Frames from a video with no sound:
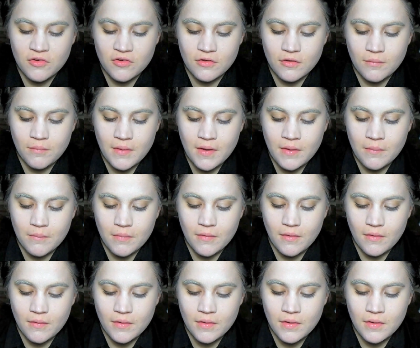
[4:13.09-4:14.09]
which is a paint
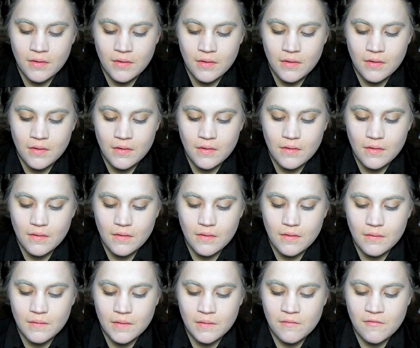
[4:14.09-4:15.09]
pot.
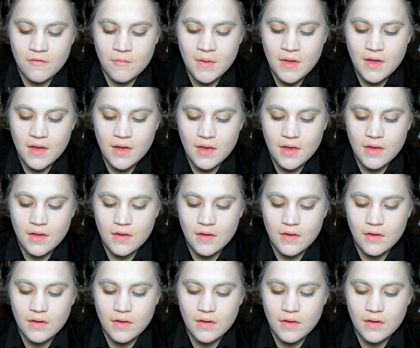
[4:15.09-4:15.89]
I have a MAC